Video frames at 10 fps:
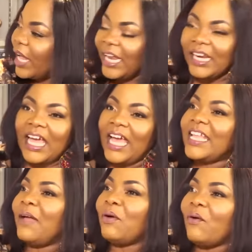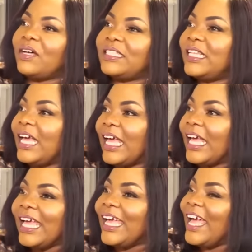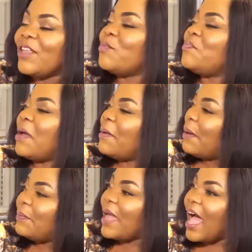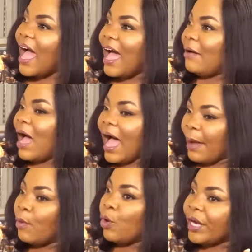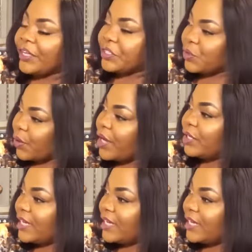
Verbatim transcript: And I say, and you be I'm on it or a